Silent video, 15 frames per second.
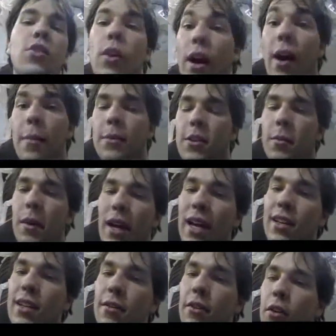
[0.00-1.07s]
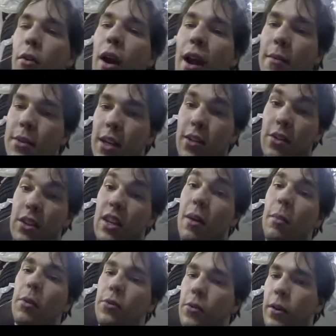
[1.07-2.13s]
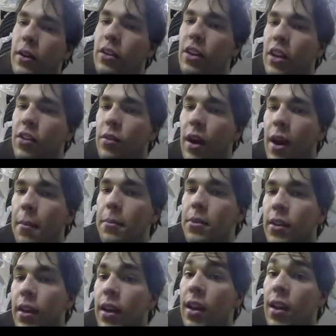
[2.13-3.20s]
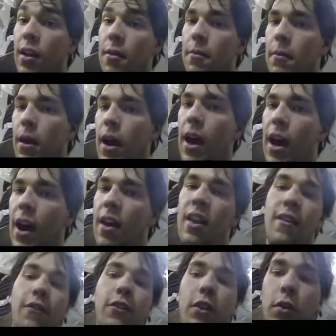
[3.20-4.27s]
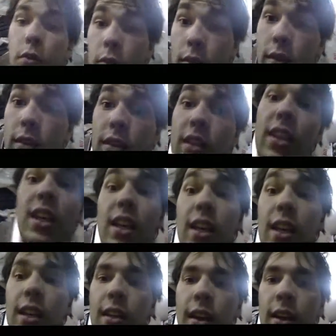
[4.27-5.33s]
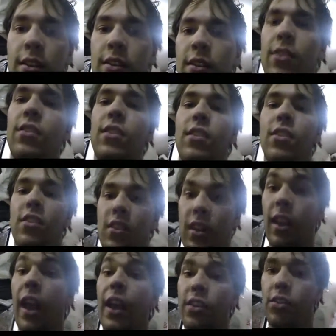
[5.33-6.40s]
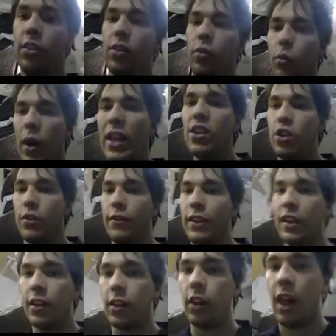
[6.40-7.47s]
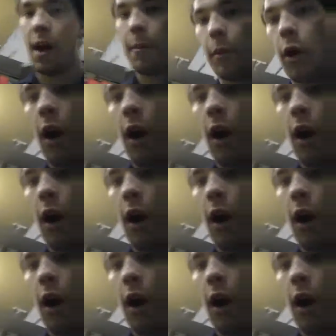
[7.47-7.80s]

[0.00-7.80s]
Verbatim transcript: so happens that my ATV ramps actually double as oil change ramps. If you need actually to raise your vehicle up